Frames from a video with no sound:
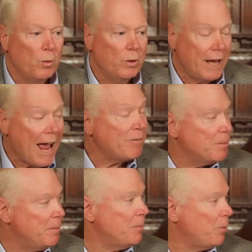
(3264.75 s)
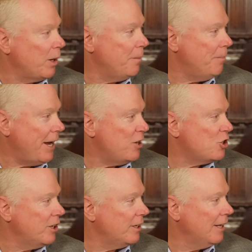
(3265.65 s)
you have to be pretty
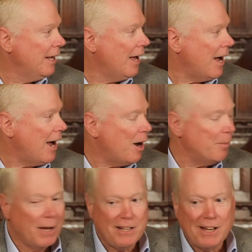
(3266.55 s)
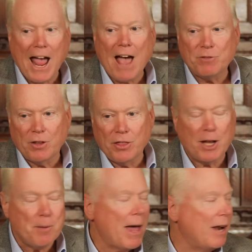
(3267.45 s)
patient, um, and you have to
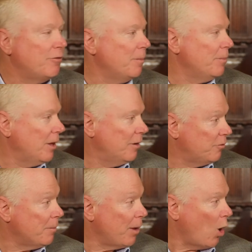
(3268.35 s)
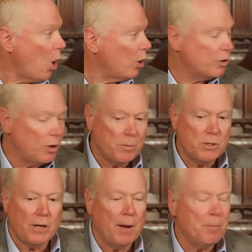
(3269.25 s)
think about it from the from the long term
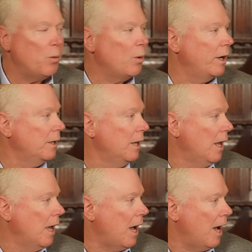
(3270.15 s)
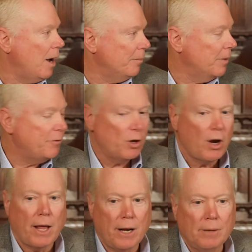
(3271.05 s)
standpoint. Um, if you're
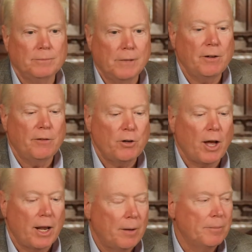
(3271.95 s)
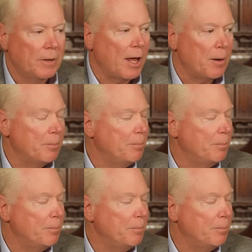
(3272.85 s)
gonna if you're gonna gonna yeah.